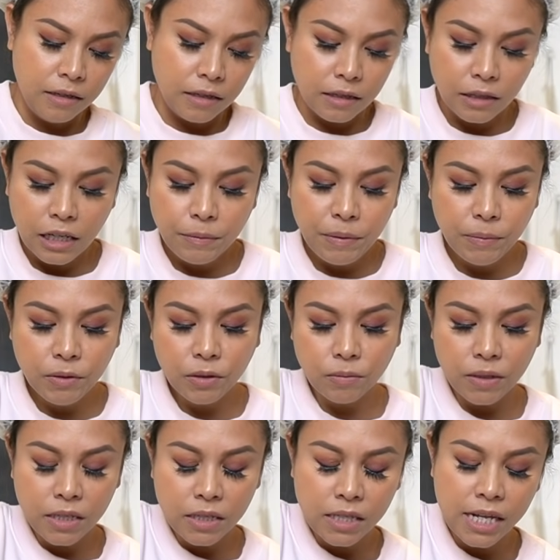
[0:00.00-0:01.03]
A lot of people don't
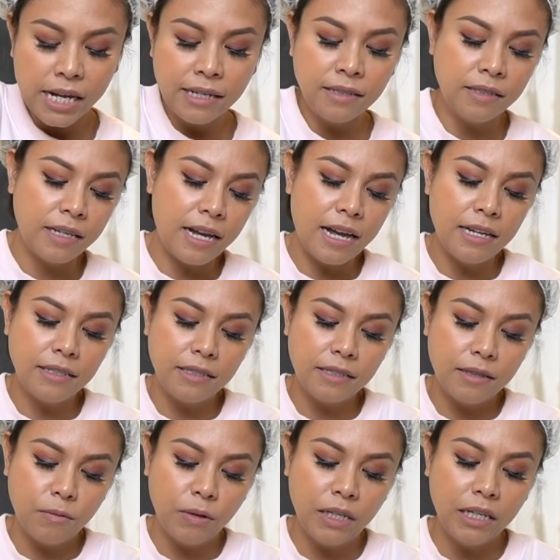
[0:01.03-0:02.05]
realize that
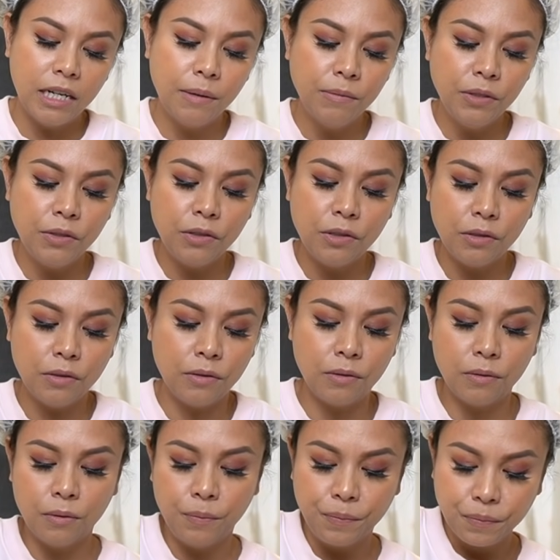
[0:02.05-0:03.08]
when it comes
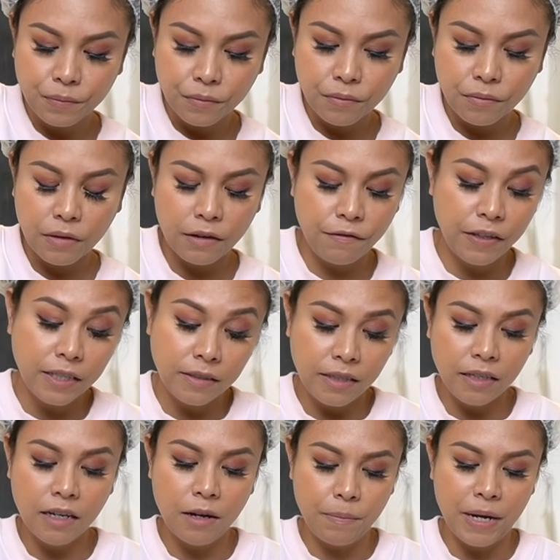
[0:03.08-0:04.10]
to
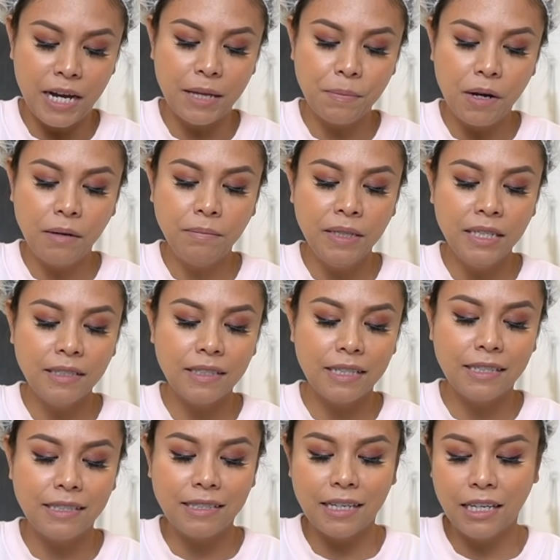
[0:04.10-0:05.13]
fixing a bath bomb mix,
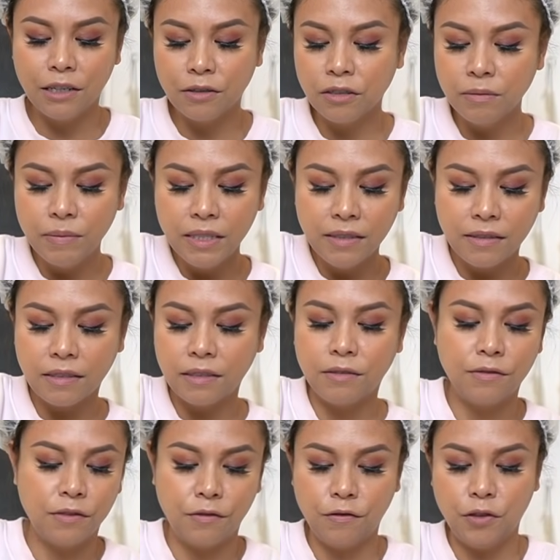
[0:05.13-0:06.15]
it's increments
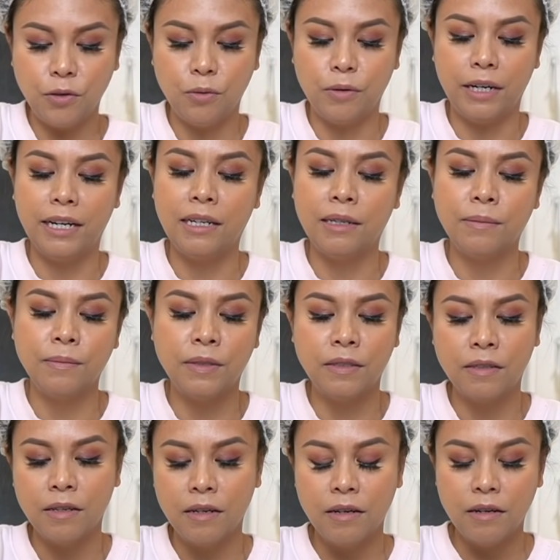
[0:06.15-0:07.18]
of a few
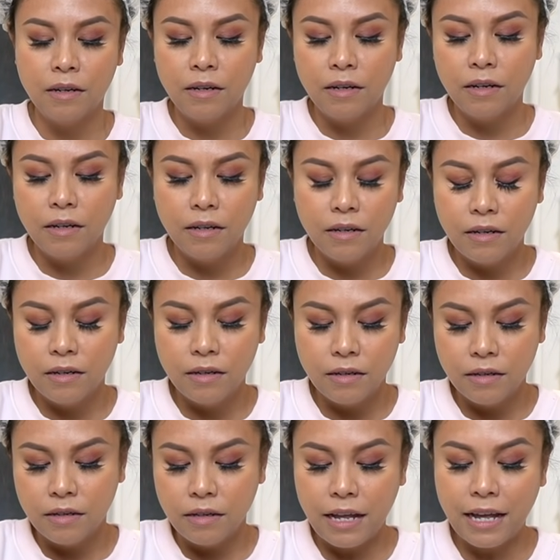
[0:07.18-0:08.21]
grams
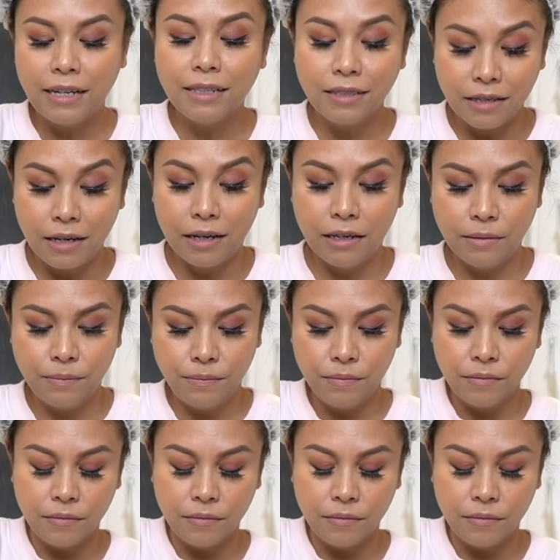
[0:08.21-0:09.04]
at a time,